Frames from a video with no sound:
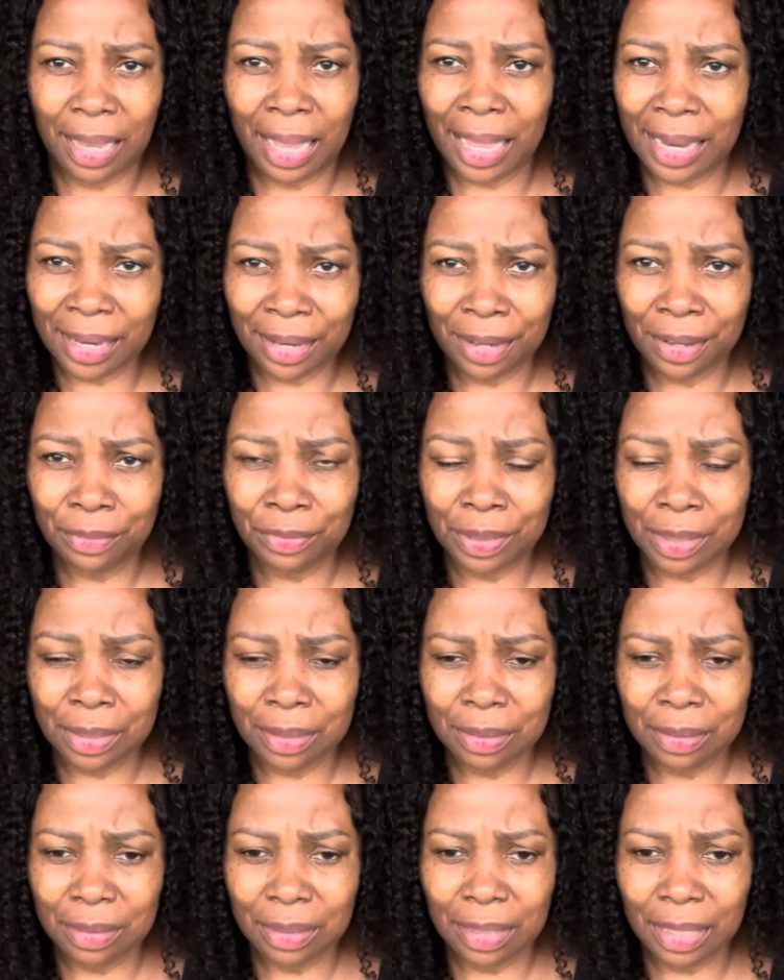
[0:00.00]
I love it.
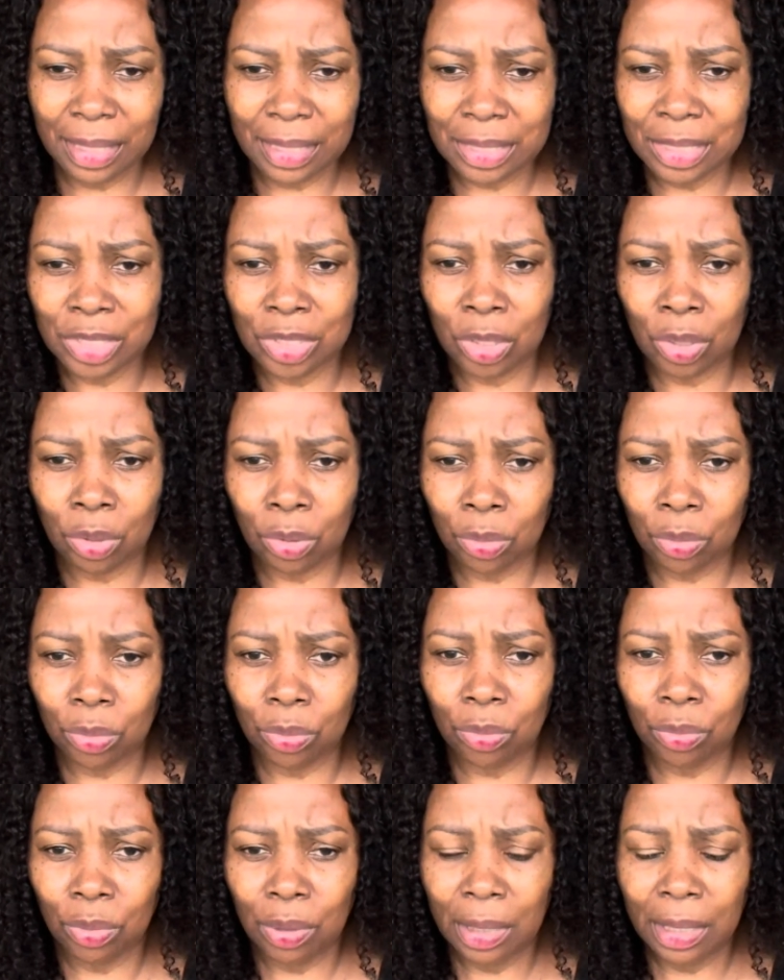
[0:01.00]
And so
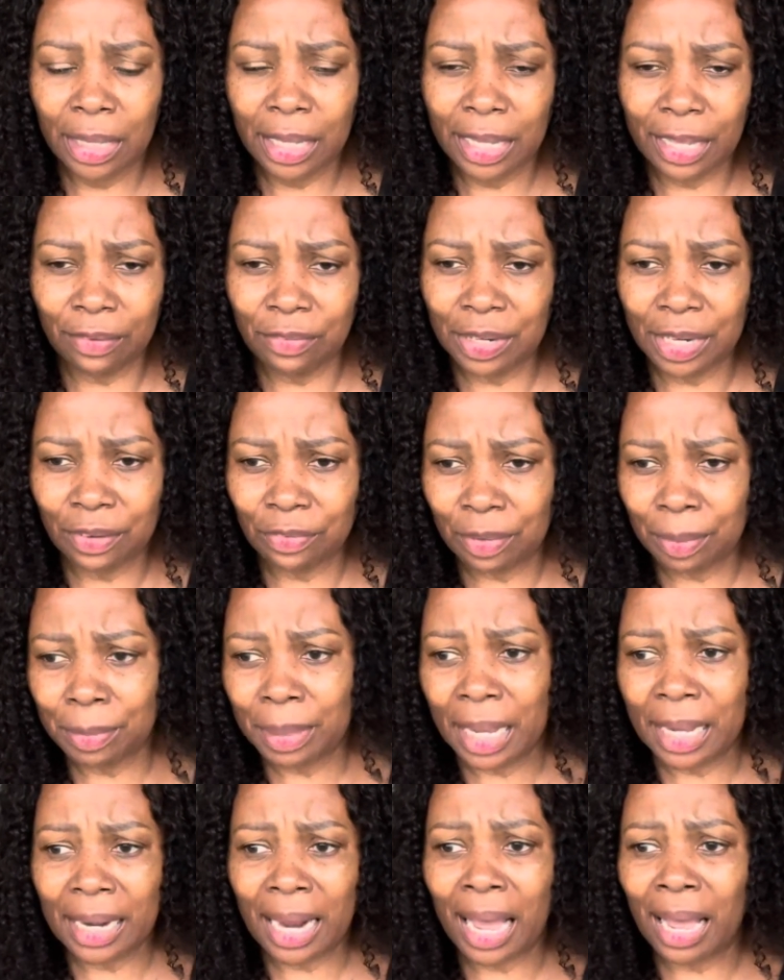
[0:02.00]
even if I'm
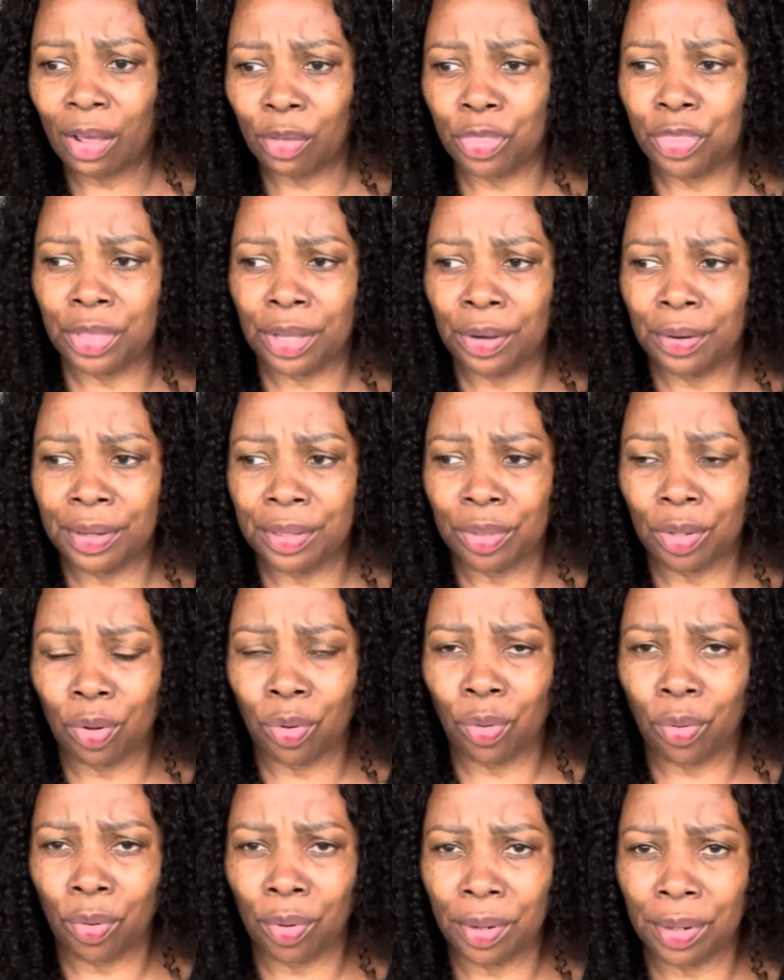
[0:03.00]
not out there in the
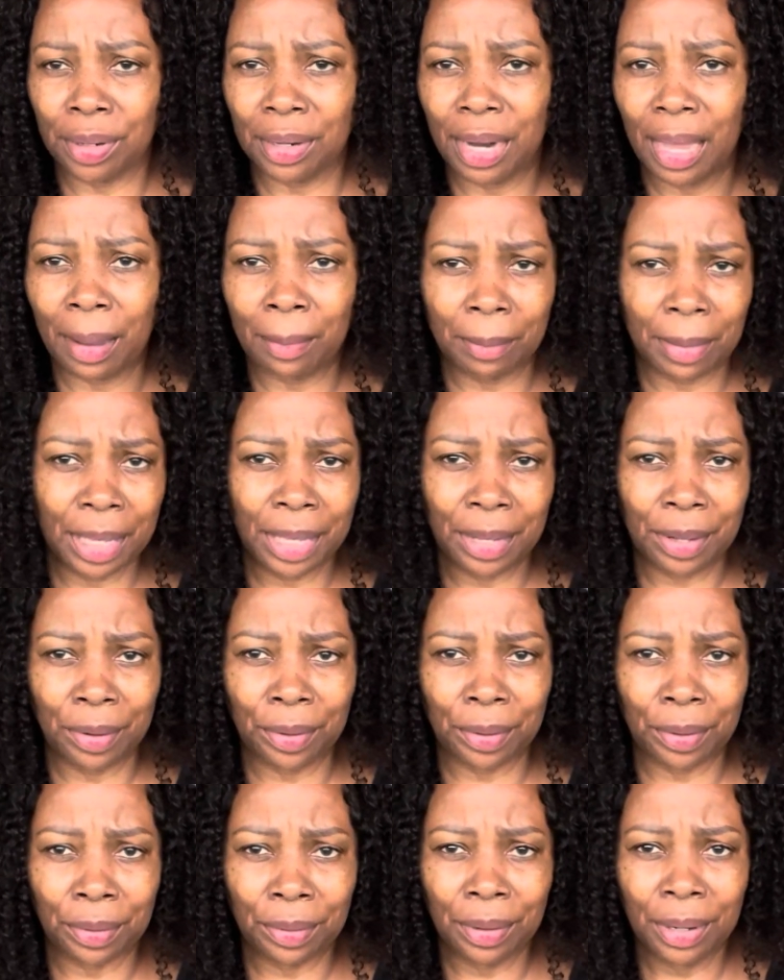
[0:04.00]
garden, I'm
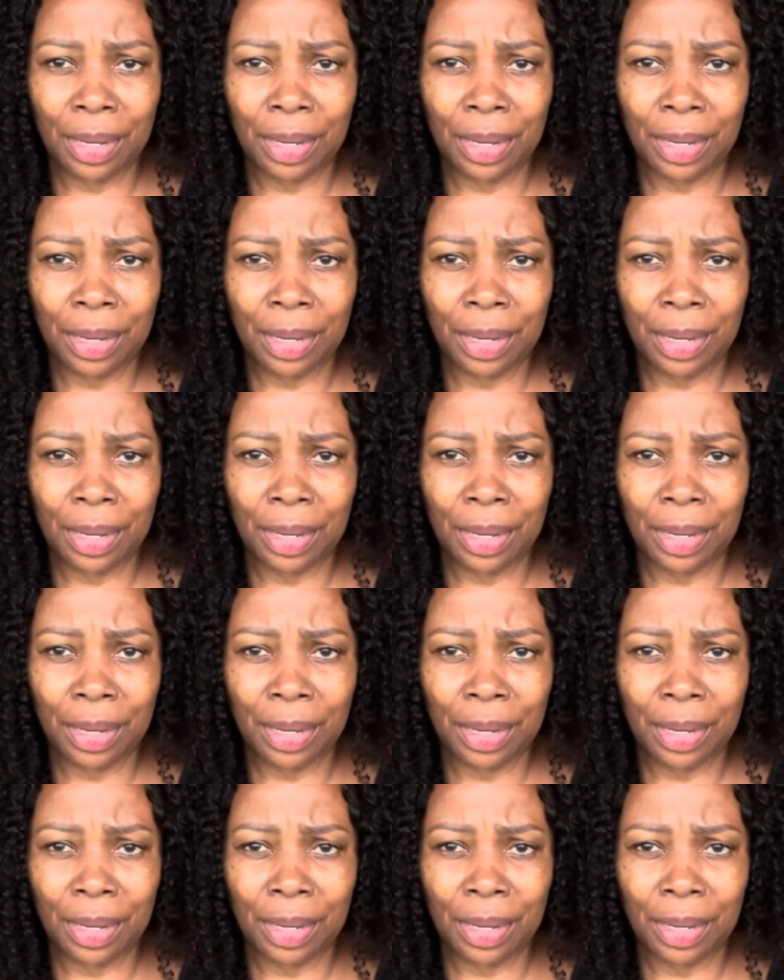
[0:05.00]
here